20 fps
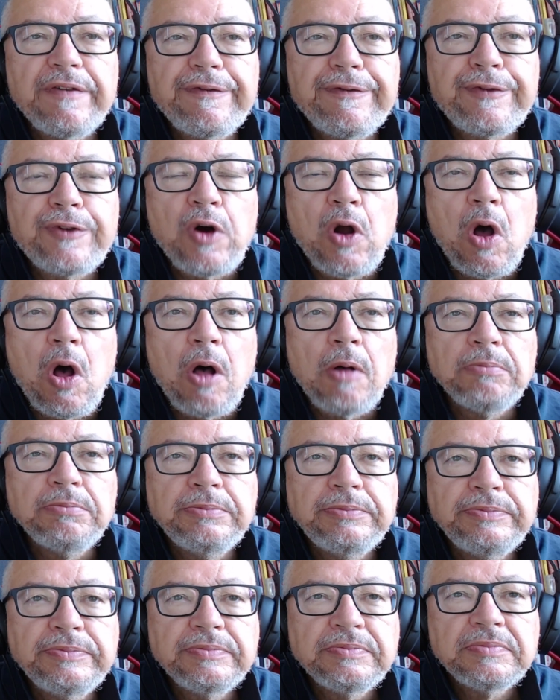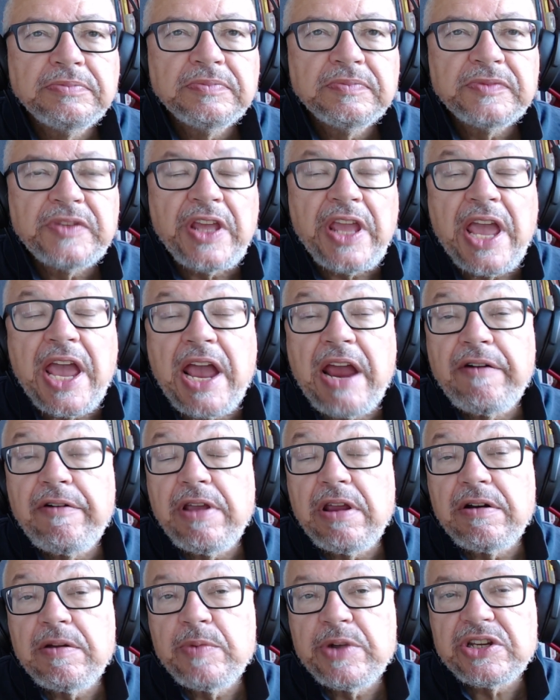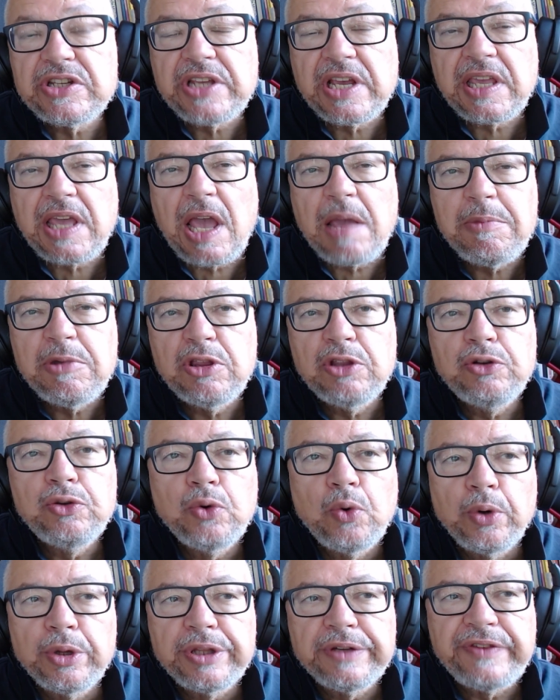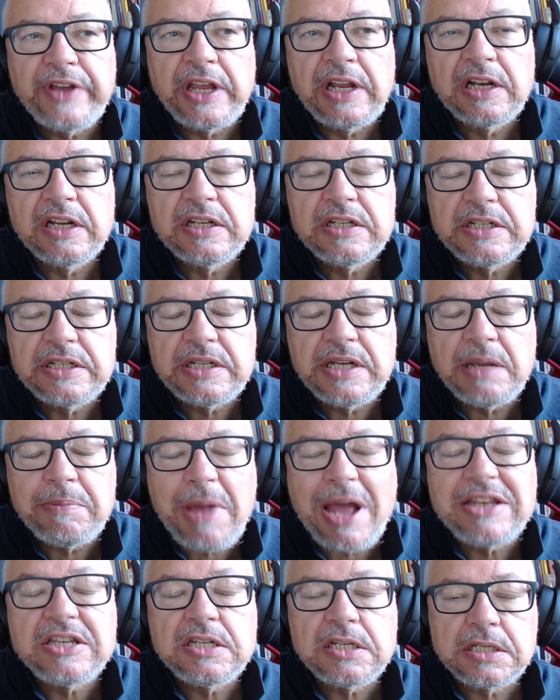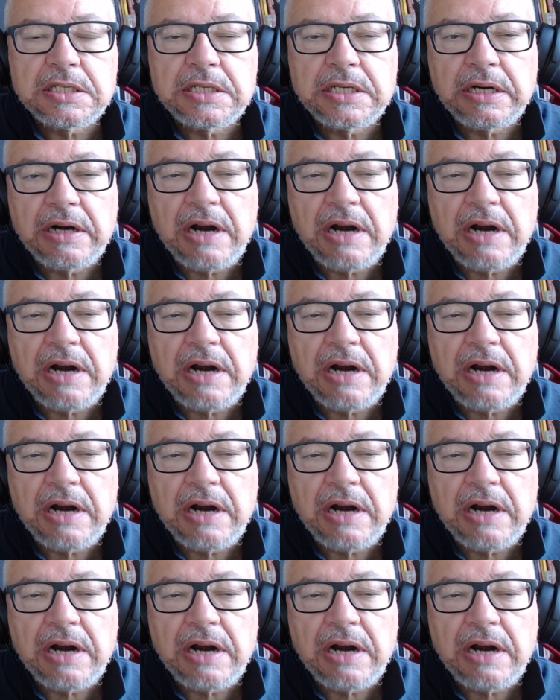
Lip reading: from the area in which they came in the north of England, near Manchester, I